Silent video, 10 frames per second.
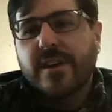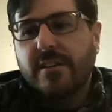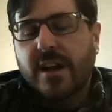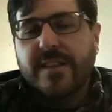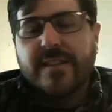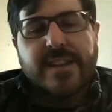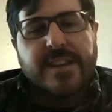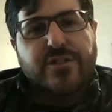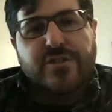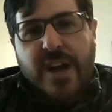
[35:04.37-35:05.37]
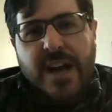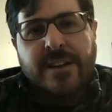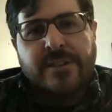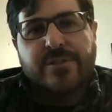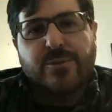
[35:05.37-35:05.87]
a lot of these things
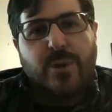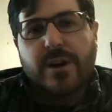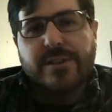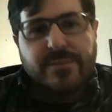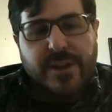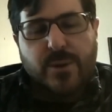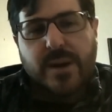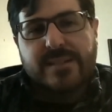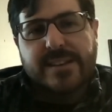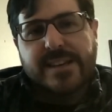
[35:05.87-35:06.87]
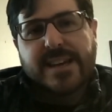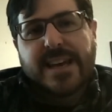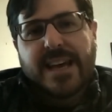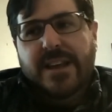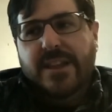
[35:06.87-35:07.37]
change relatively quickly
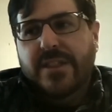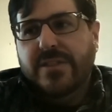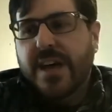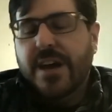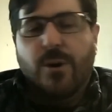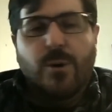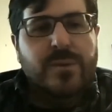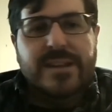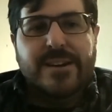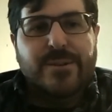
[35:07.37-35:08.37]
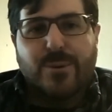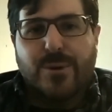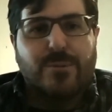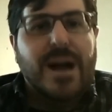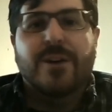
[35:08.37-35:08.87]
they only
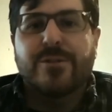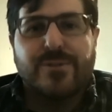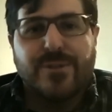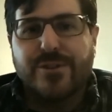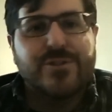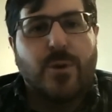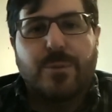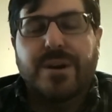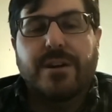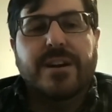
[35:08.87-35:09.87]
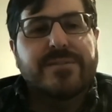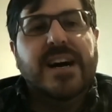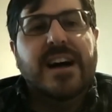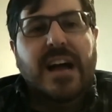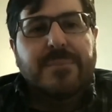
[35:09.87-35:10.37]
were around for a short period of
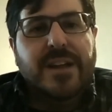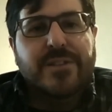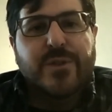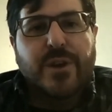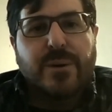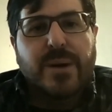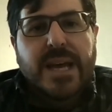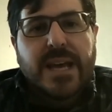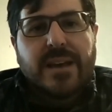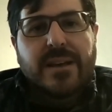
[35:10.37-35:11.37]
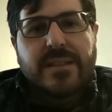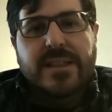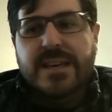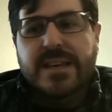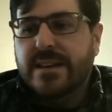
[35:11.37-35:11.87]
time and so
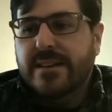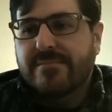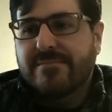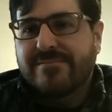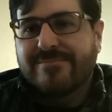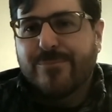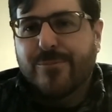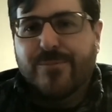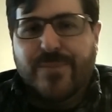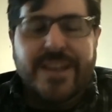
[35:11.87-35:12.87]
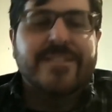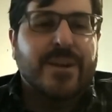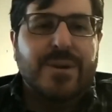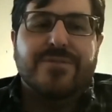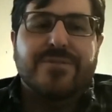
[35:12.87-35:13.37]
the things
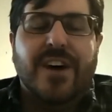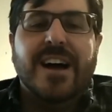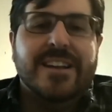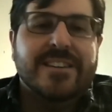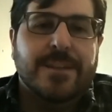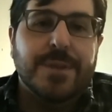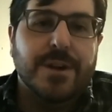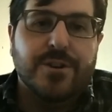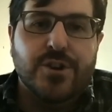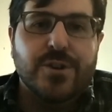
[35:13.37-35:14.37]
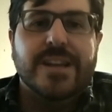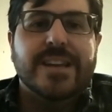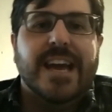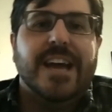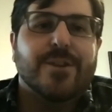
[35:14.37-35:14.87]
that we find can be a good
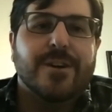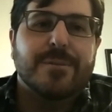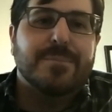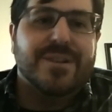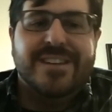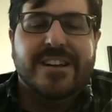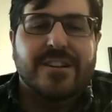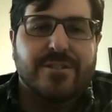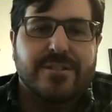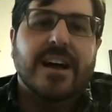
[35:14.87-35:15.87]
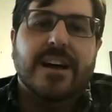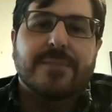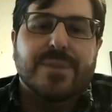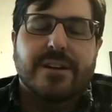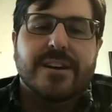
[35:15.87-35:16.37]
indicator of a particular
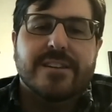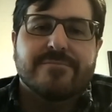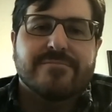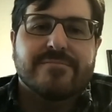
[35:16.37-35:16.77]
time period.